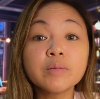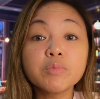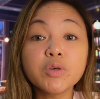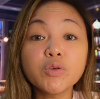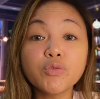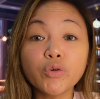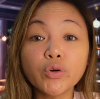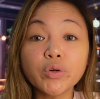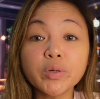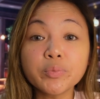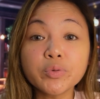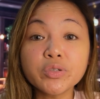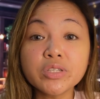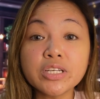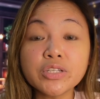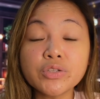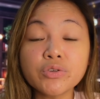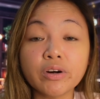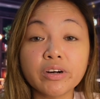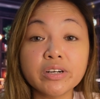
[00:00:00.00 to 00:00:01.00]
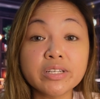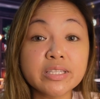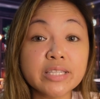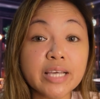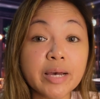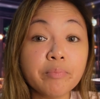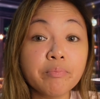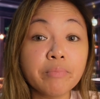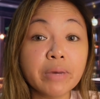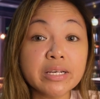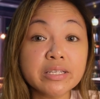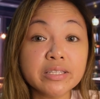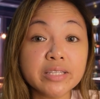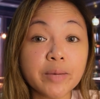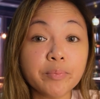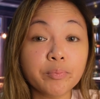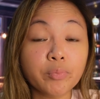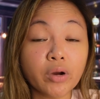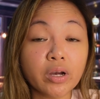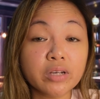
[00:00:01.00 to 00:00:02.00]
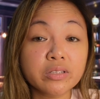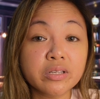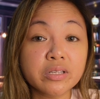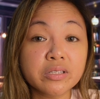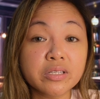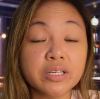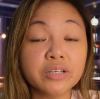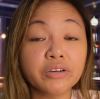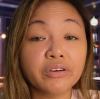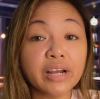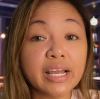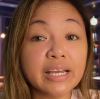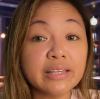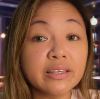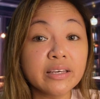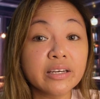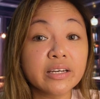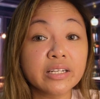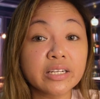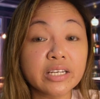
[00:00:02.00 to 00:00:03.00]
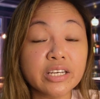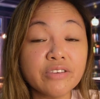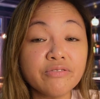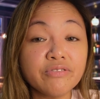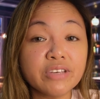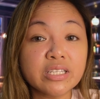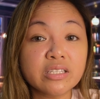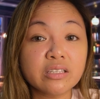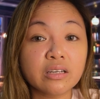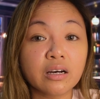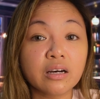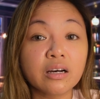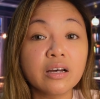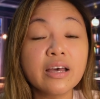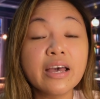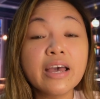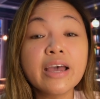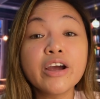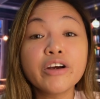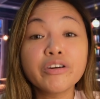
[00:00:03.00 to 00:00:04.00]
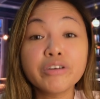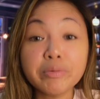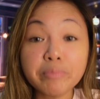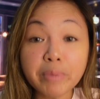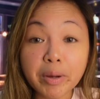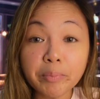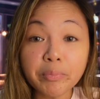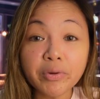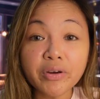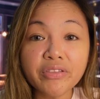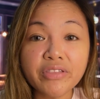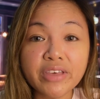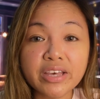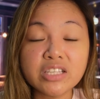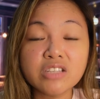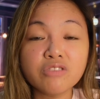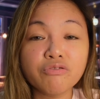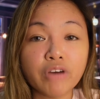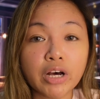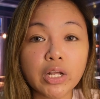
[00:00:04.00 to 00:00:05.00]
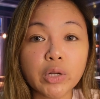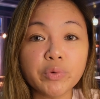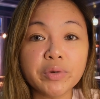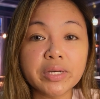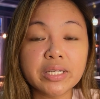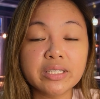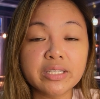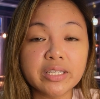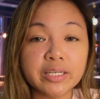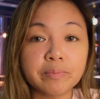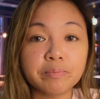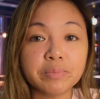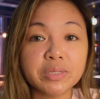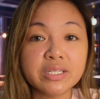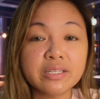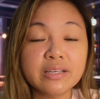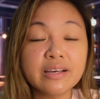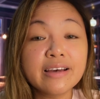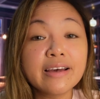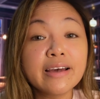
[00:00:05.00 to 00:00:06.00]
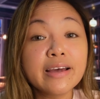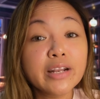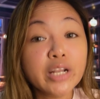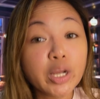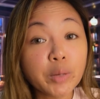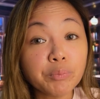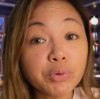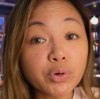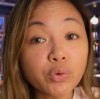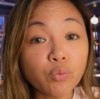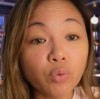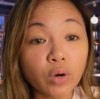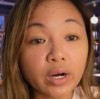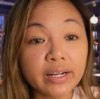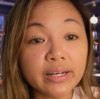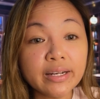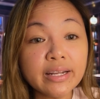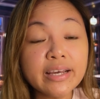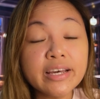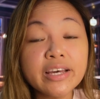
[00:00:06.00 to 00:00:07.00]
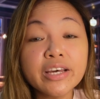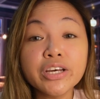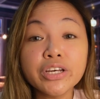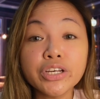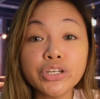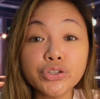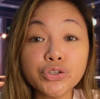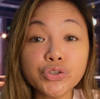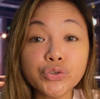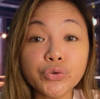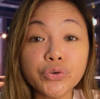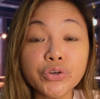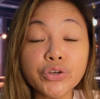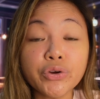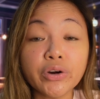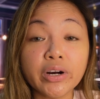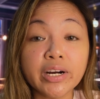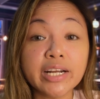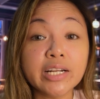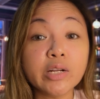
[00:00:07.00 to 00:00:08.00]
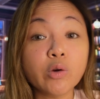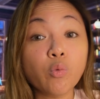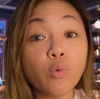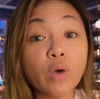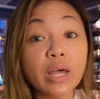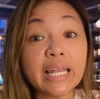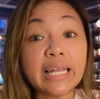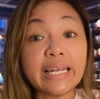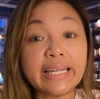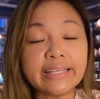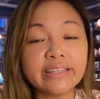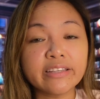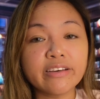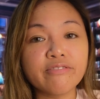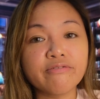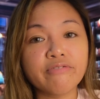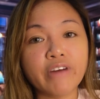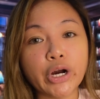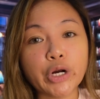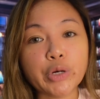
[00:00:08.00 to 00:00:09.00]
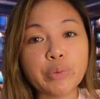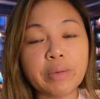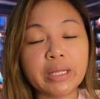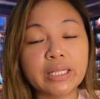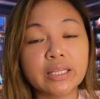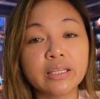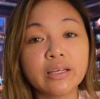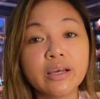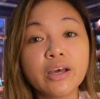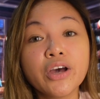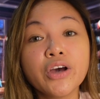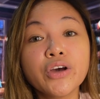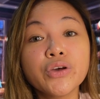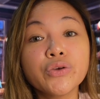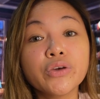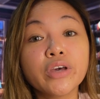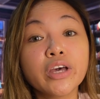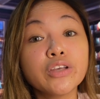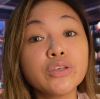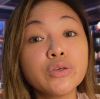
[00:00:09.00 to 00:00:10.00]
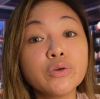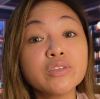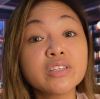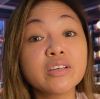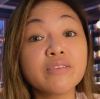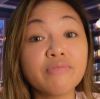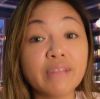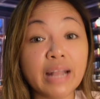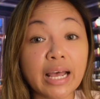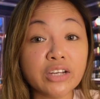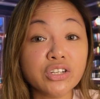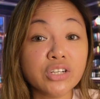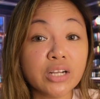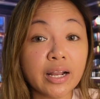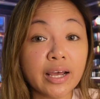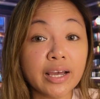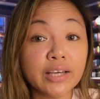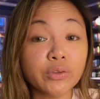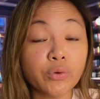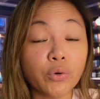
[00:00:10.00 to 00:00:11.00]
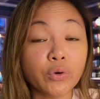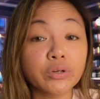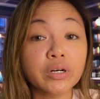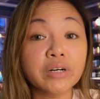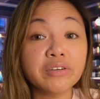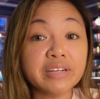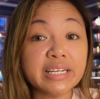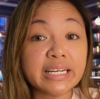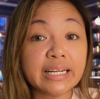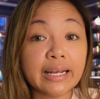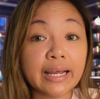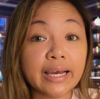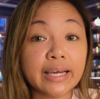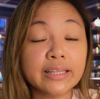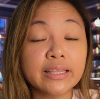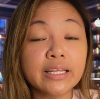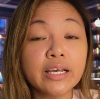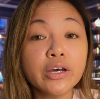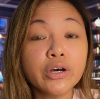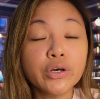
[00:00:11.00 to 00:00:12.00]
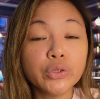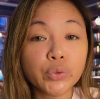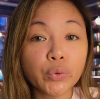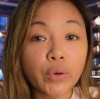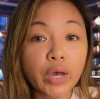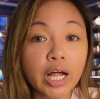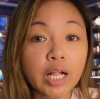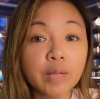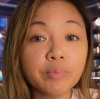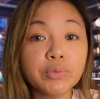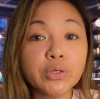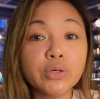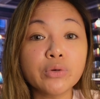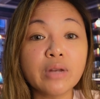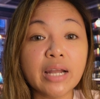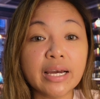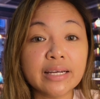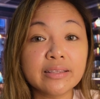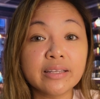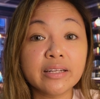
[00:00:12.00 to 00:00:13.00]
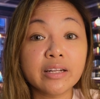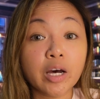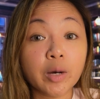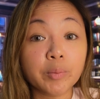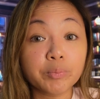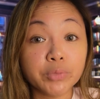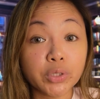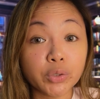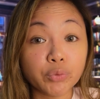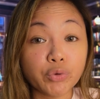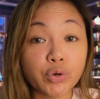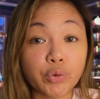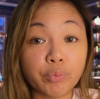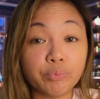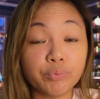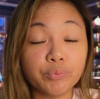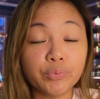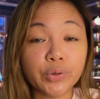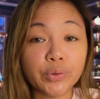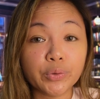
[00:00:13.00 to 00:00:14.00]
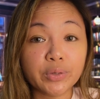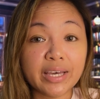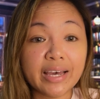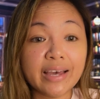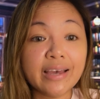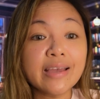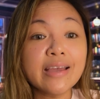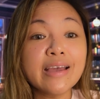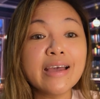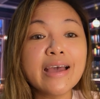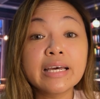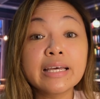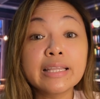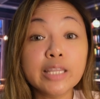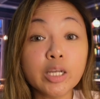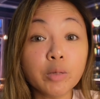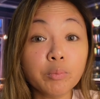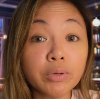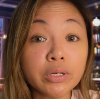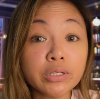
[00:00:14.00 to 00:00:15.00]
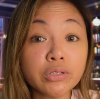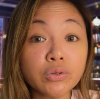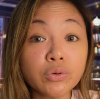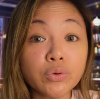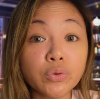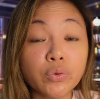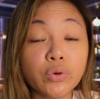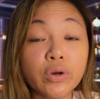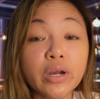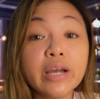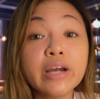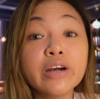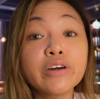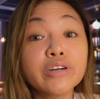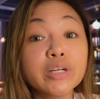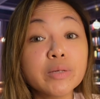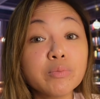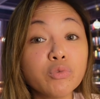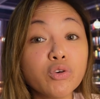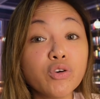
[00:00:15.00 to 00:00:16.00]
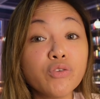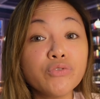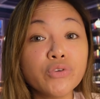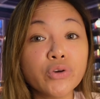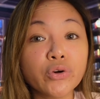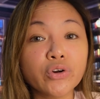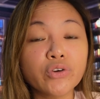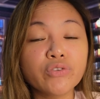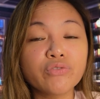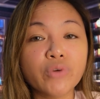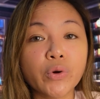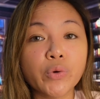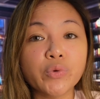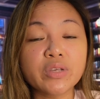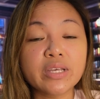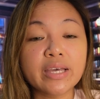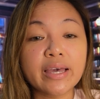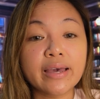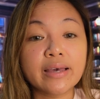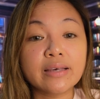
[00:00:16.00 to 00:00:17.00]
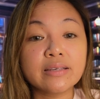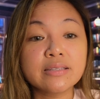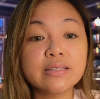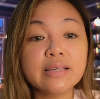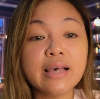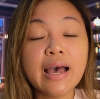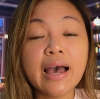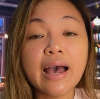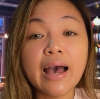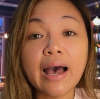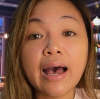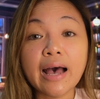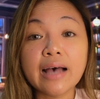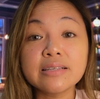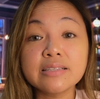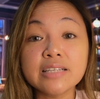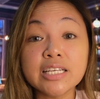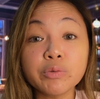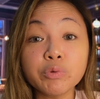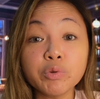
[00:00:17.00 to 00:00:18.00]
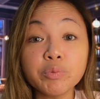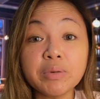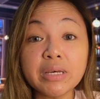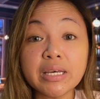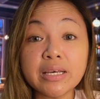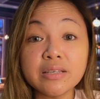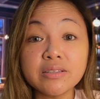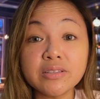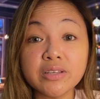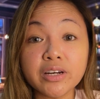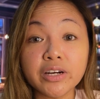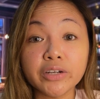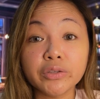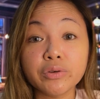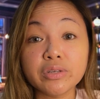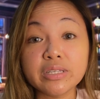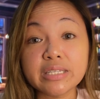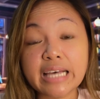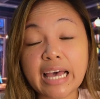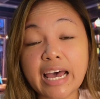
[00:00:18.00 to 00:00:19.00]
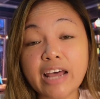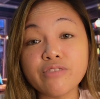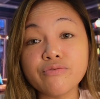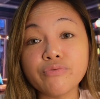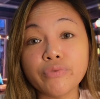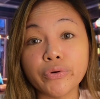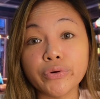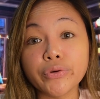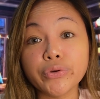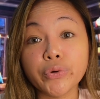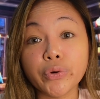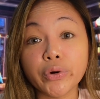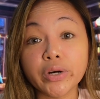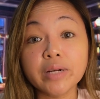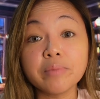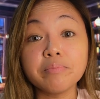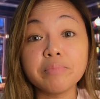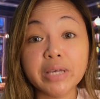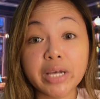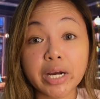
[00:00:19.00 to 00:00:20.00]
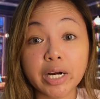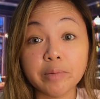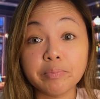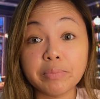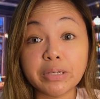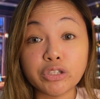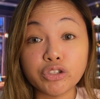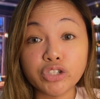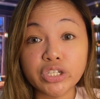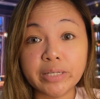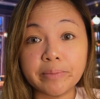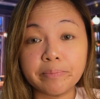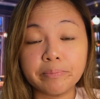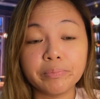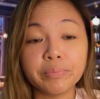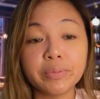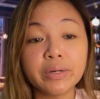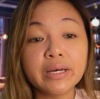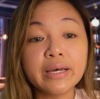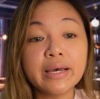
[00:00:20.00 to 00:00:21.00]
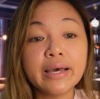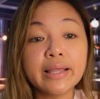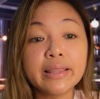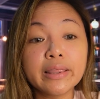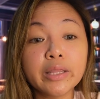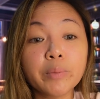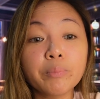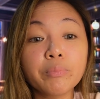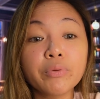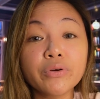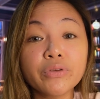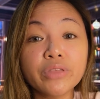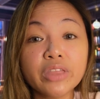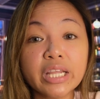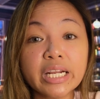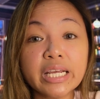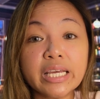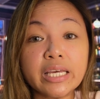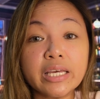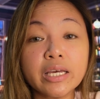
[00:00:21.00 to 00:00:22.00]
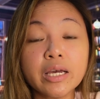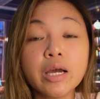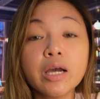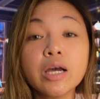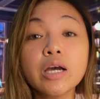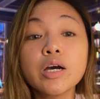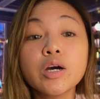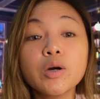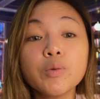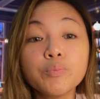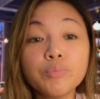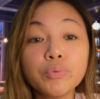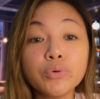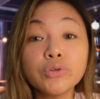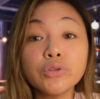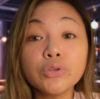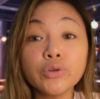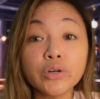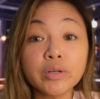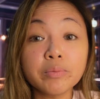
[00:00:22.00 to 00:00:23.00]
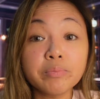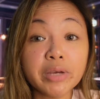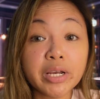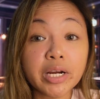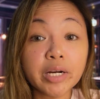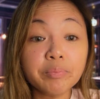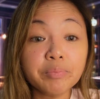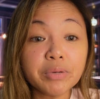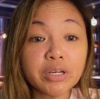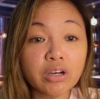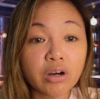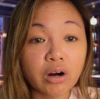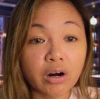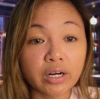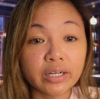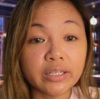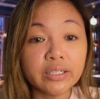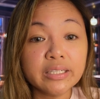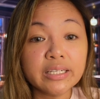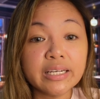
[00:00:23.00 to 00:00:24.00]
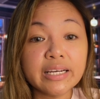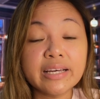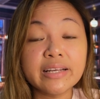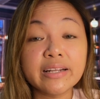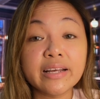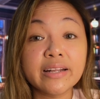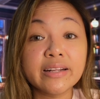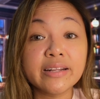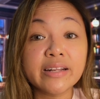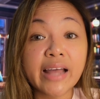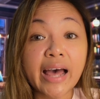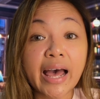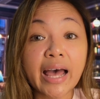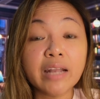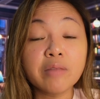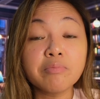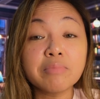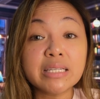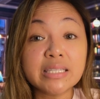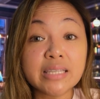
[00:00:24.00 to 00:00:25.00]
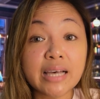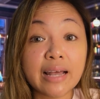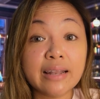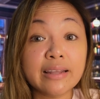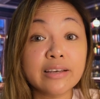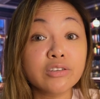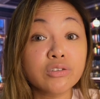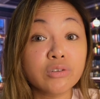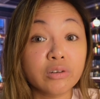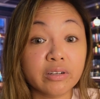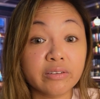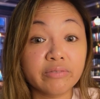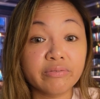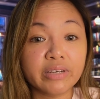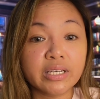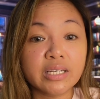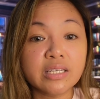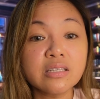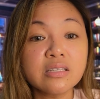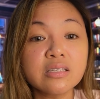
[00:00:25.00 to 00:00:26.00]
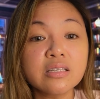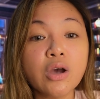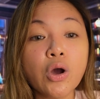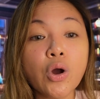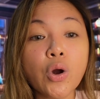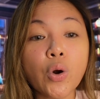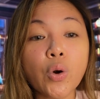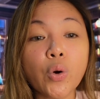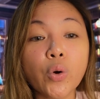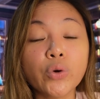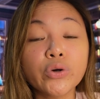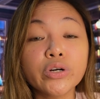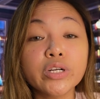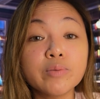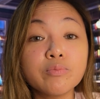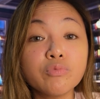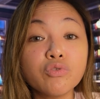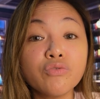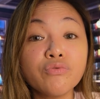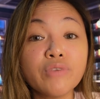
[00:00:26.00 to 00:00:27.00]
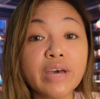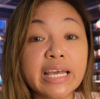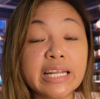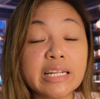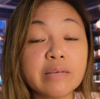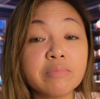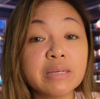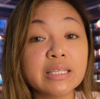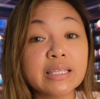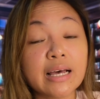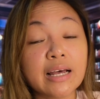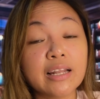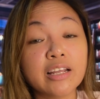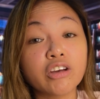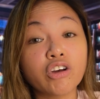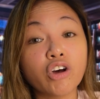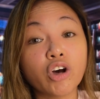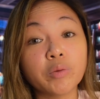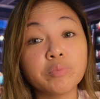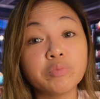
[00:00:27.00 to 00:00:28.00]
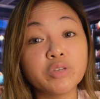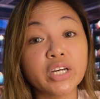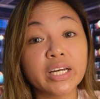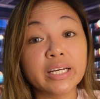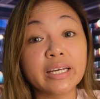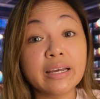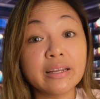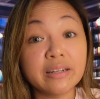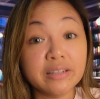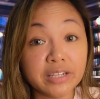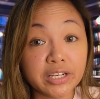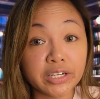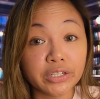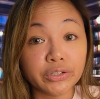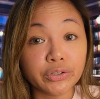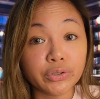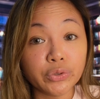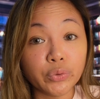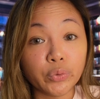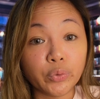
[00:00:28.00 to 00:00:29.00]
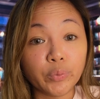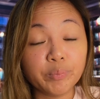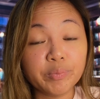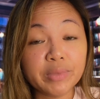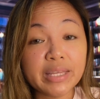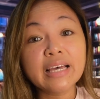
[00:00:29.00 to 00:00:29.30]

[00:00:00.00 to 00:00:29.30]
Before we proceed to our step-by-step process in creating an e-visa, remember these following tips. Number one, ensure you are in a well-lit environment. You can use a flashlight or a ring light to help you lighten up the room, okay? Number two, remove your phone case, as it would be easier to scan for your BRP chip. Number three, put your BRP card in a non-metallic surface or remove any metallic object near you.